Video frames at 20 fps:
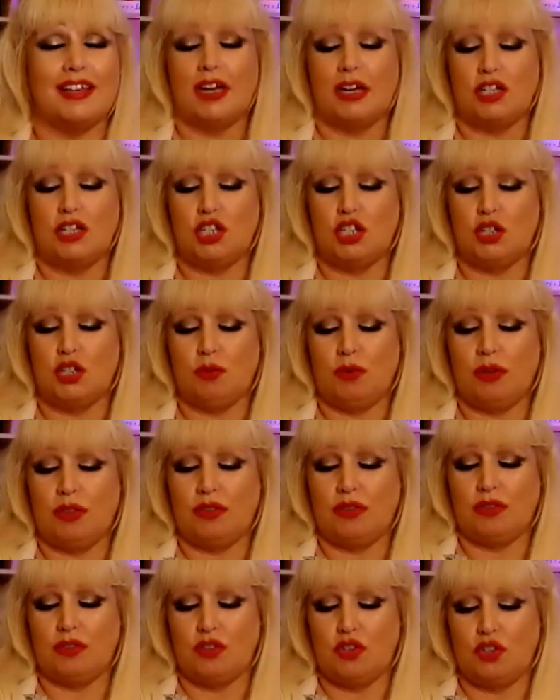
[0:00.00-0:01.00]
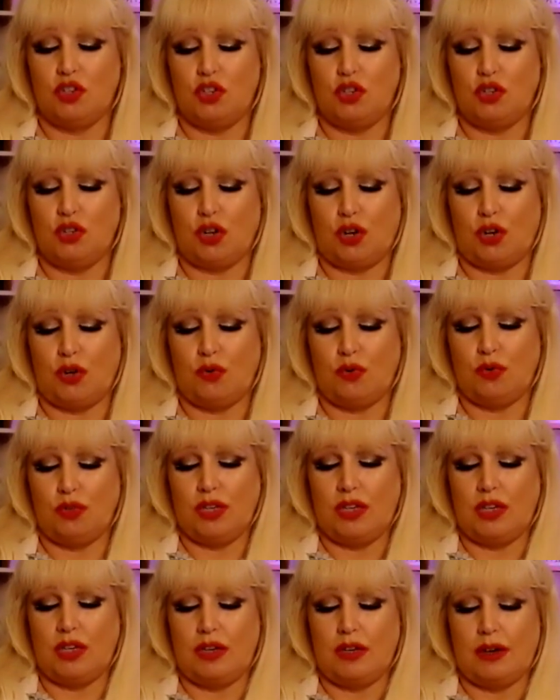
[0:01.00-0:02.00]
to do with,
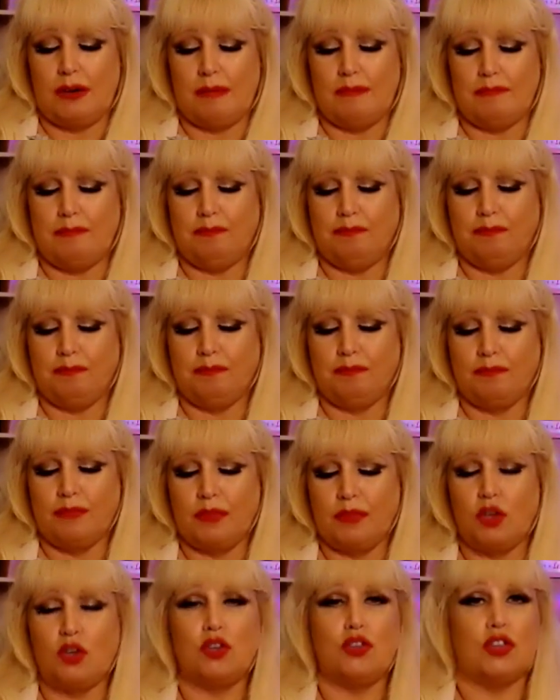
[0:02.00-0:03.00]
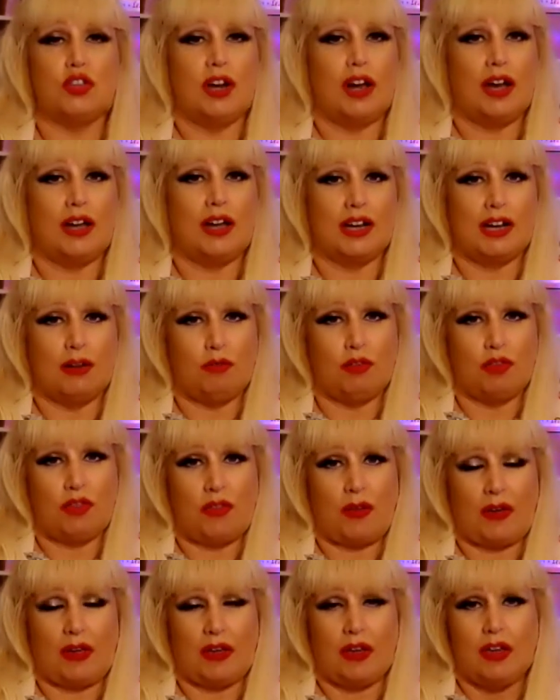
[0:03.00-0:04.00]
the luck and
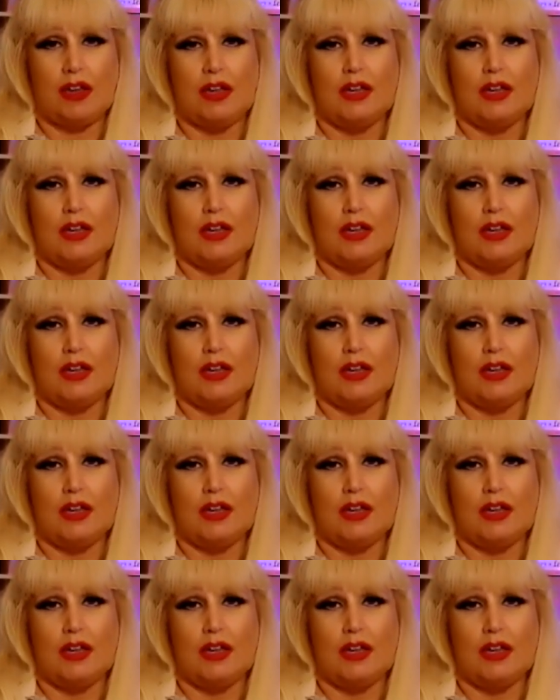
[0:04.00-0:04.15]
everything.